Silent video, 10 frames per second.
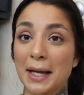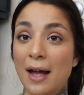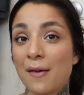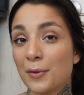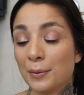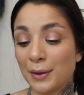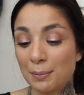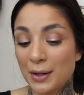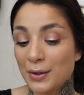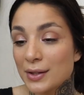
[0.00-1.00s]
I haven't really
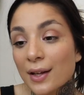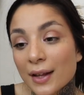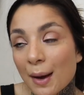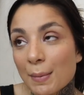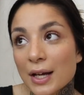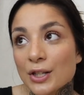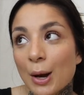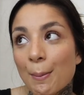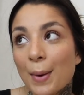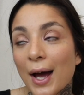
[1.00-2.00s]
been using it that much,
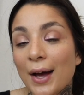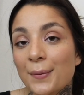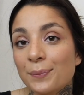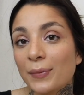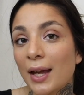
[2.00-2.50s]
but